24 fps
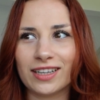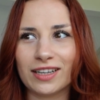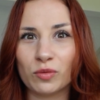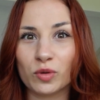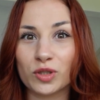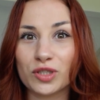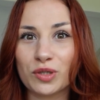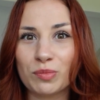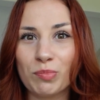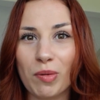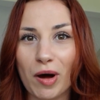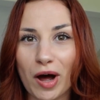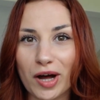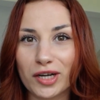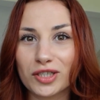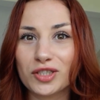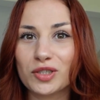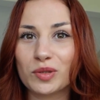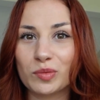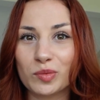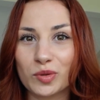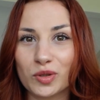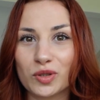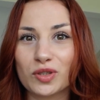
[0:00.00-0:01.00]
it was
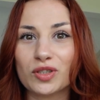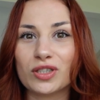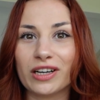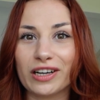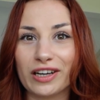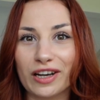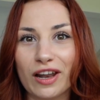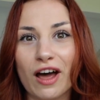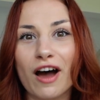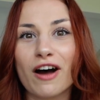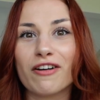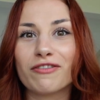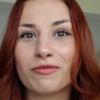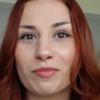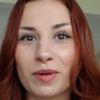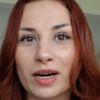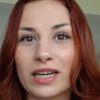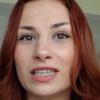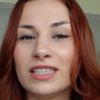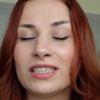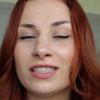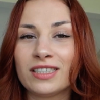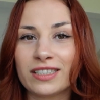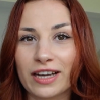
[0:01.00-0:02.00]
possible to love
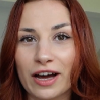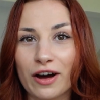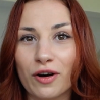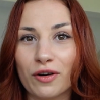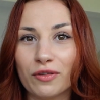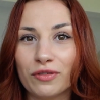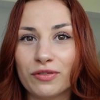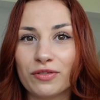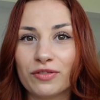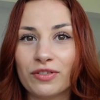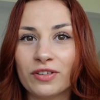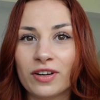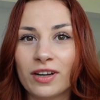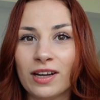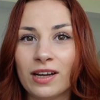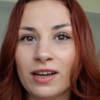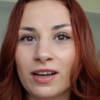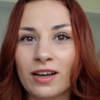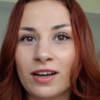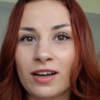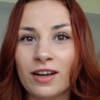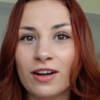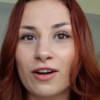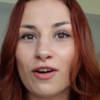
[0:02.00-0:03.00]
myself
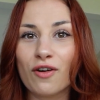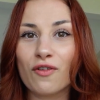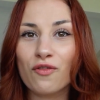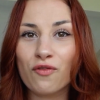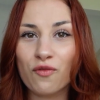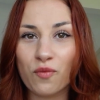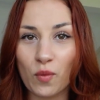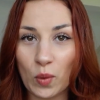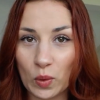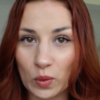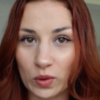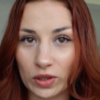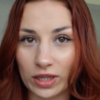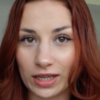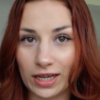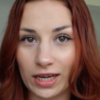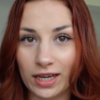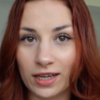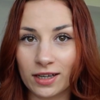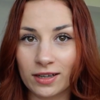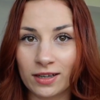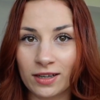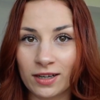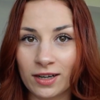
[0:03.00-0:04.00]

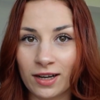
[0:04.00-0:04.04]
fully.